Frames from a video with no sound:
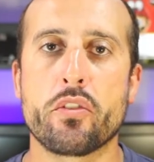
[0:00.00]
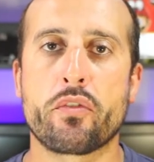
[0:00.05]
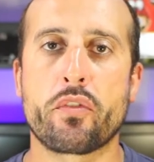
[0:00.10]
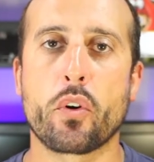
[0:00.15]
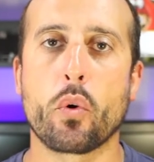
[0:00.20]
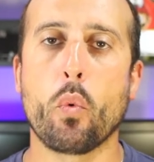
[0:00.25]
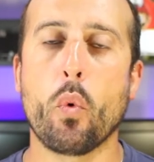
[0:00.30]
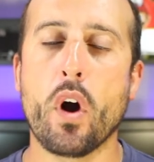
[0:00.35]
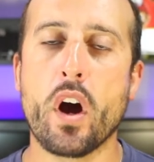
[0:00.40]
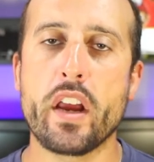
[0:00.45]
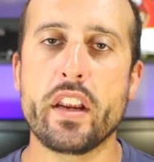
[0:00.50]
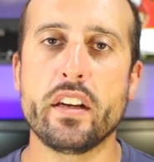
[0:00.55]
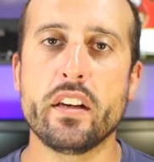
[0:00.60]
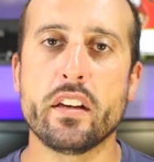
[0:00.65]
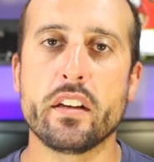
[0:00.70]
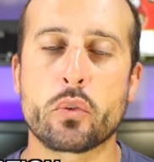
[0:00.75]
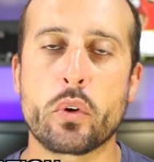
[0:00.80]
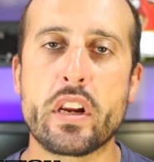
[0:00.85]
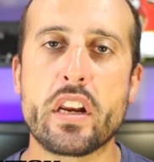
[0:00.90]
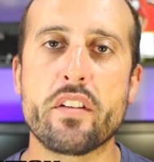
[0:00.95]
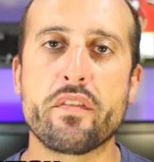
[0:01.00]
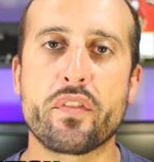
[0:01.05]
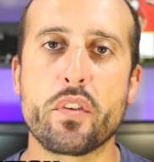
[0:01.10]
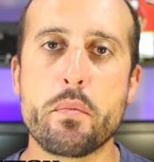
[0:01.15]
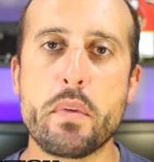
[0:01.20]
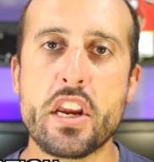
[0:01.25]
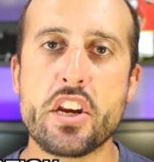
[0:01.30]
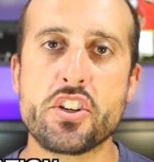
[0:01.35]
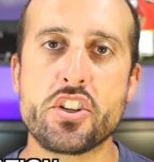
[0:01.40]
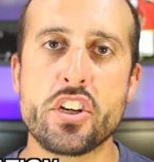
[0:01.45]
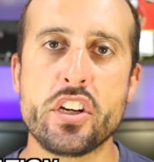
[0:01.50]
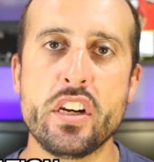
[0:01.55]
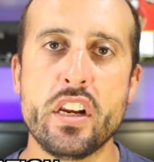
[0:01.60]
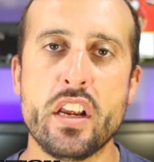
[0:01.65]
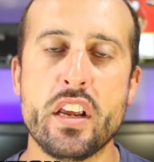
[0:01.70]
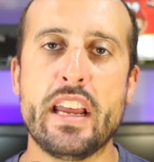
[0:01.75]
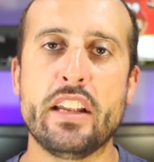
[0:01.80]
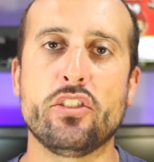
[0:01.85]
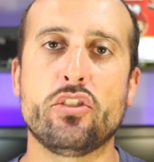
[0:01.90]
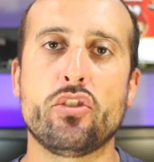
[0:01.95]
For one, great information,
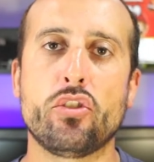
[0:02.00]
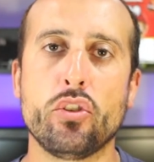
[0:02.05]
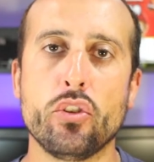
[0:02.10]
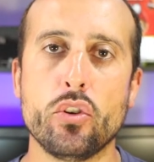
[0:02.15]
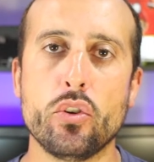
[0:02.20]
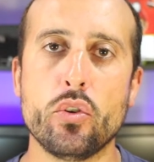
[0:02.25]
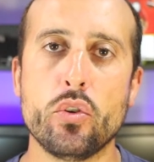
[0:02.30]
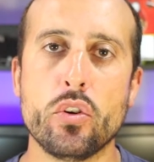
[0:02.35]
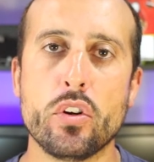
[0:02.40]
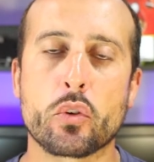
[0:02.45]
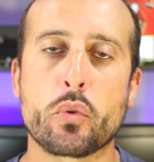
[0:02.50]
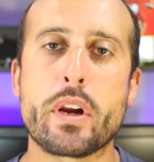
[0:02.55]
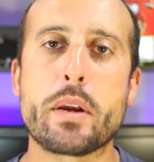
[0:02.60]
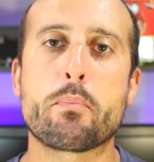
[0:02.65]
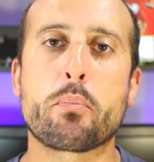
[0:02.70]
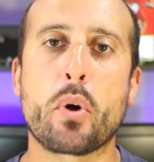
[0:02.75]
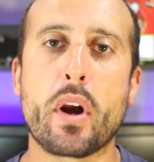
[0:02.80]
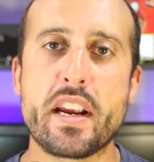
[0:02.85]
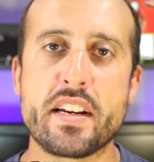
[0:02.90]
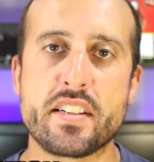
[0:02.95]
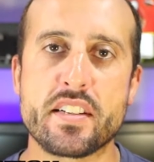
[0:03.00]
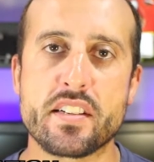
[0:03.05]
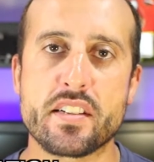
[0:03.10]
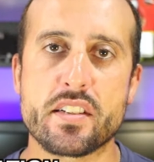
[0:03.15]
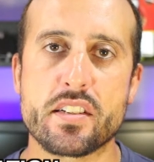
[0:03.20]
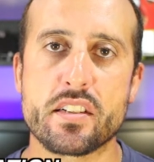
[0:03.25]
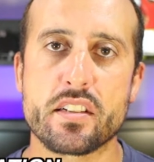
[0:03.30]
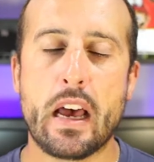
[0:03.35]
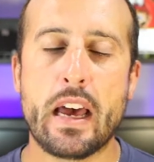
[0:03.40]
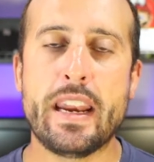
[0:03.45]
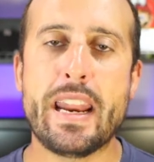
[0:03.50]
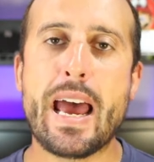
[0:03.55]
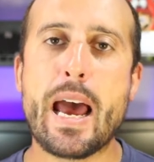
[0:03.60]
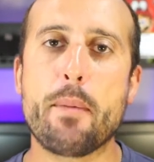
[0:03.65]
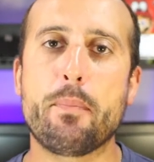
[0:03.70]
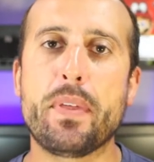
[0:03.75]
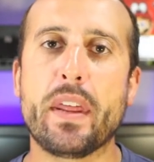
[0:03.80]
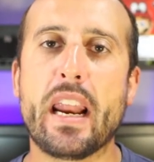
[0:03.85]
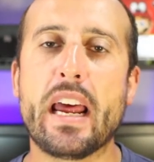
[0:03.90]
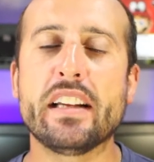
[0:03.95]
and two, great prices. An
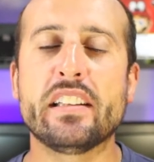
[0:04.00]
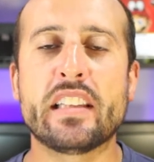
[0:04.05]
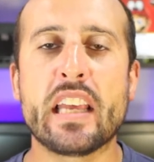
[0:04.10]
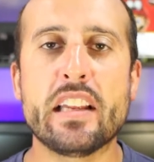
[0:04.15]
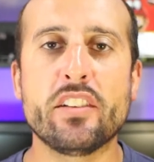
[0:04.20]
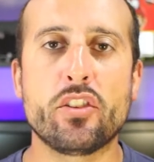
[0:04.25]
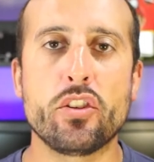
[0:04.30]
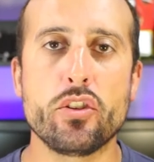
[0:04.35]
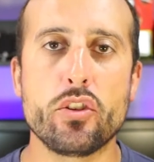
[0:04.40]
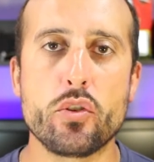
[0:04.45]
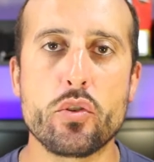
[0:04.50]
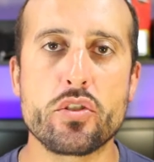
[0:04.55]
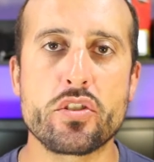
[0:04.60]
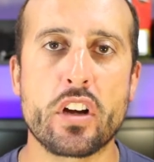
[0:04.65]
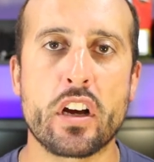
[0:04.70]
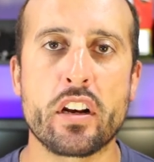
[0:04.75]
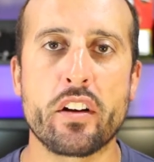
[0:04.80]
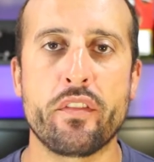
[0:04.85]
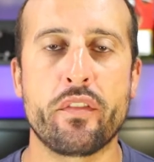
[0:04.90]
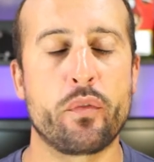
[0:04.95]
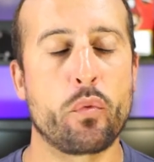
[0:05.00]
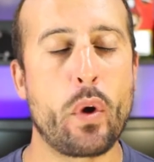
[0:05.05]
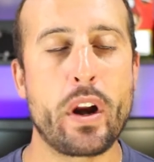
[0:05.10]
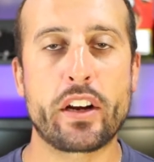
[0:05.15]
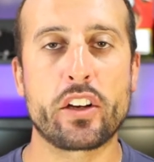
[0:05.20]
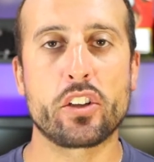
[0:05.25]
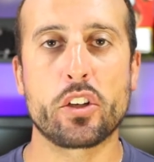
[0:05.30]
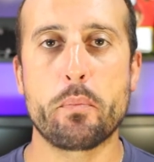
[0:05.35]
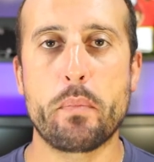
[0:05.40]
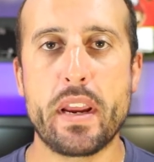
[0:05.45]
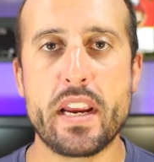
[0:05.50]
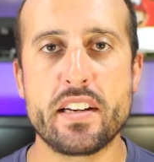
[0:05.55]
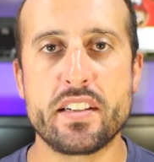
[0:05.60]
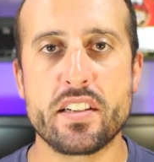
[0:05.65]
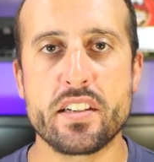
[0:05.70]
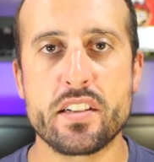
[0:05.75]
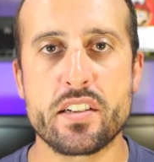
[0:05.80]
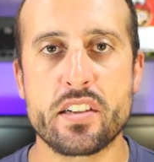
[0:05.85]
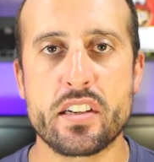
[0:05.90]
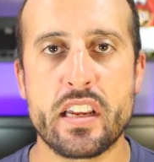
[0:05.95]
app that I tend to use on a regular
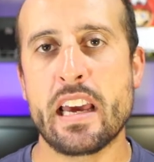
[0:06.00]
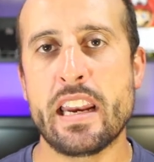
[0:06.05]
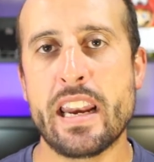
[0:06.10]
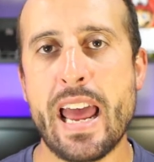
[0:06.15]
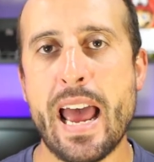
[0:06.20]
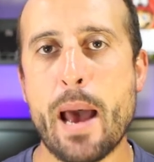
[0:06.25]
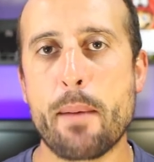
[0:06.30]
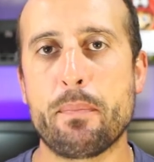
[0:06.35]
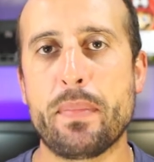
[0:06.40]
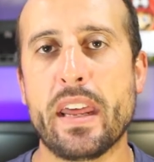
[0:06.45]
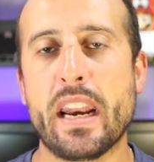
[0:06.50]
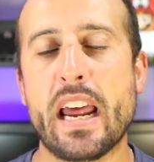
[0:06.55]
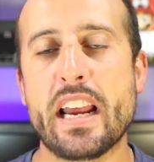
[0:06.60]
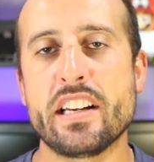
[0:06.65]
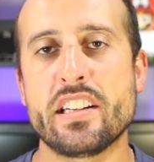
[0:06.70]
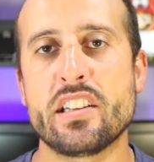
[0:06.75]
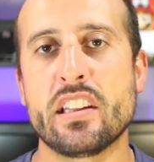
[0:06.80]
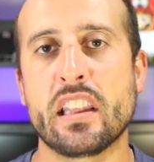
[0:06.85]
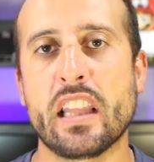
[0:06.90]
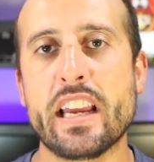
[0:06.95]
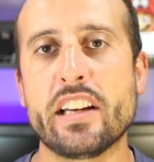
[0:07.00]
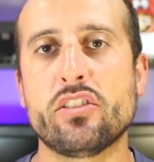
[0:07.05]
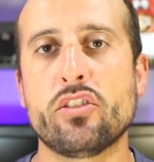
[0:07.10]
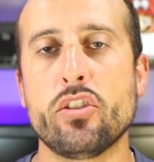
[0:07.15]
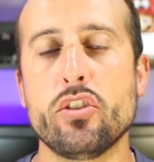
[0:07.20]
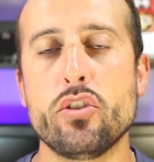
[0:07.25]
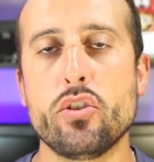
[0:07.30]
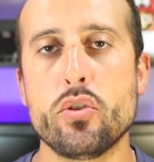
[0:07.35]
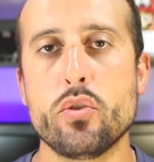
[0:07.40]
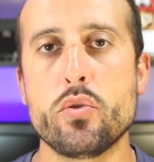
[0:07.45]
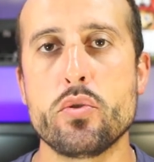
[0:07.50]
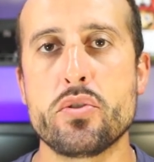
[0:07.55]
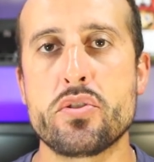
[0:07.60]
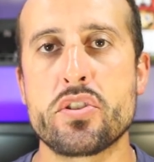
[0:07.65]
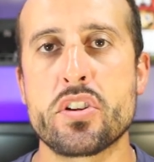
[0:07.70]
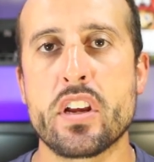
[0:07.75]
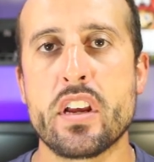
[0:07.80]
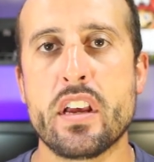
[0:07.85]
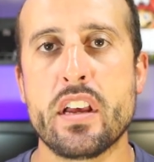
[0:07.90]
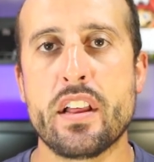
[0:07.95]
basis, an app that I like to
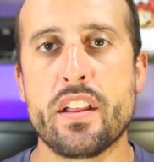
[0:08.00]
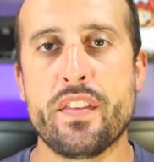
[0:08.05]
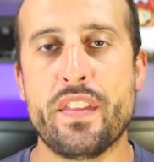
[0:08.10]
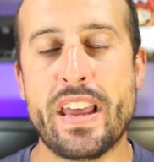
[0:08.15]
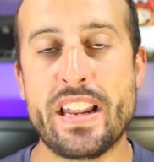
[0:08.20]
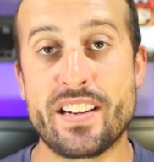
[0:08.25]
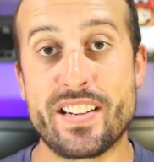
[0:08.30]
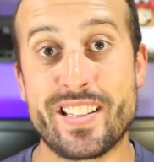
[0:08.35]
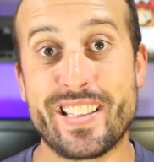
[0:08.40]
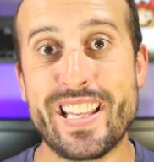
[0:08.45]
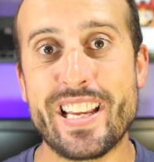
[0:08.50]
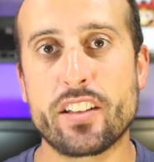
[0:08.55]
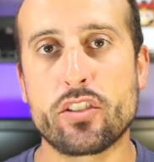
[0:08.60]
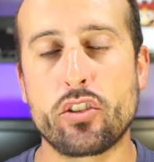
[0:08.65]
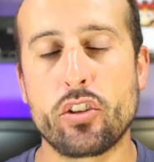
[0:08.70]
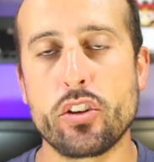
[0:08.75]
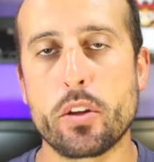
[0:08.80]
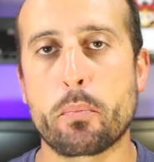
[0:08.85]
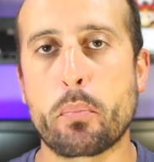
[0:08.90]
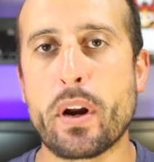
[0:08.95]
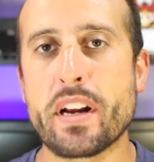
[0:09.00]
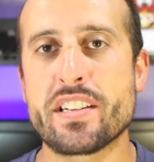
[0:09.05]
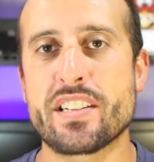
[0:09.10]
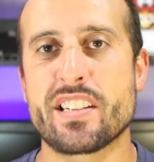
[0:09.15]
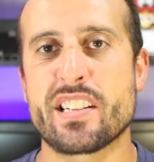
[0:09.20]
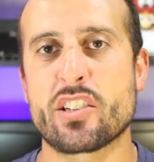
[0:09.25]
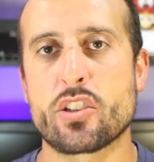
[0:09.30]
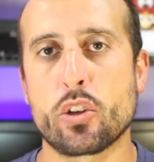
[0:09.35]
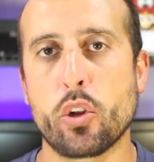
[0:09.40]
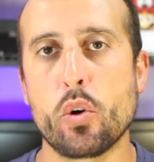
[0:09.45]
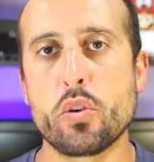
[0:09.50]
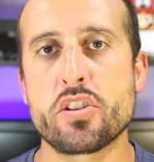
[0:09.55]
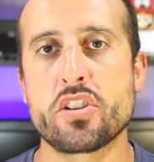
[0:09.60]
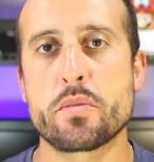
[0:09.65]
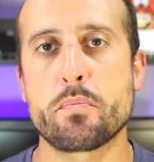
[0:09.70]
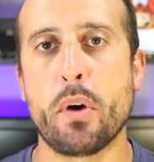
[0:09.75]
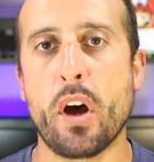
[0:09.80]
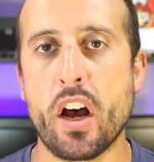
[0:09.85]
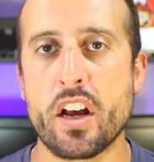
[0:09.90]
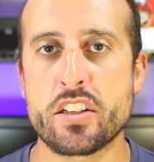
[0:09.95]
use then stick to the prices as close as
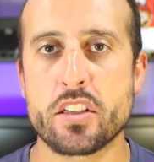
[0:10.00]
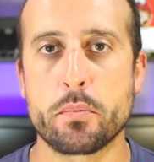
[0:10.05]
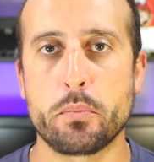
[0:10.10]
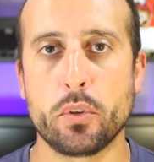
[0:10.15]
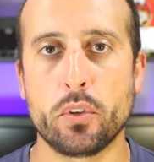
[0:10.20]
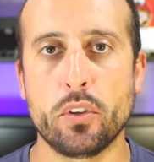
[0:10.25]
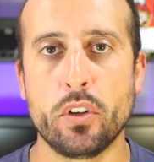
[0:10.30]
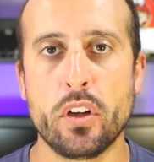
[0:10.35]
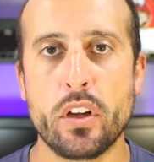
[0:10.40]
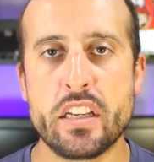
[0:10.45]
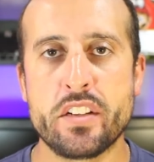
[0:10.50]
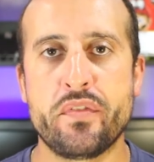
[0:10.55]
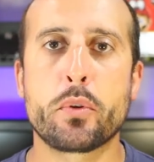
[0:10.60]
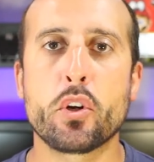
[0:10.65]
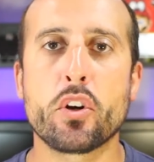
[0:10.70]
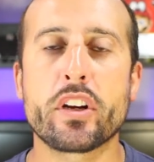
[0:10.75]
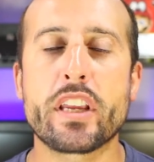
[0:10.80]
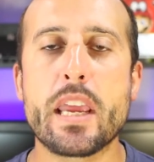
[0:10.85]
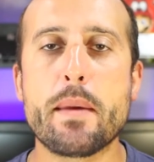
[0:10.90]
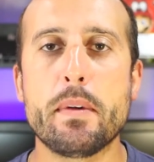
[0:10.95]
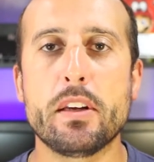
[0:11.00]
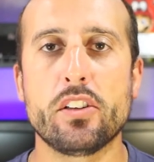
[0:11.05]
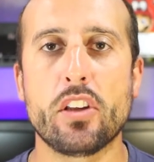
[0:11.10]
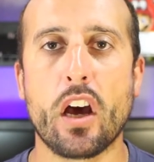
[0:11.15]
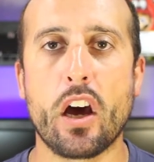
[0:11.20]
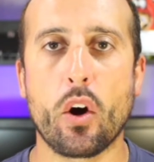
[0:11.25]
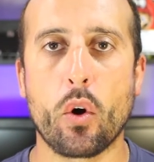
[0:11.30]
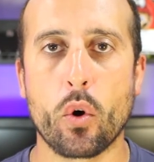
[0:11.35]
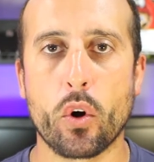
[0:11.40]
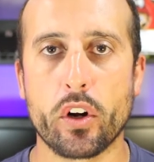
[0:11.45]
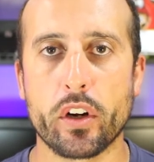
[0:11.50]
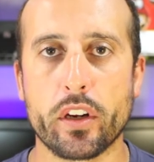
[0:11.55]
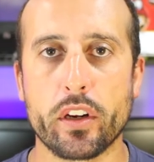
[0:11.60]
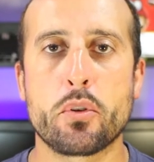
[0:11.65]
possible, is Pure Gaming dot org.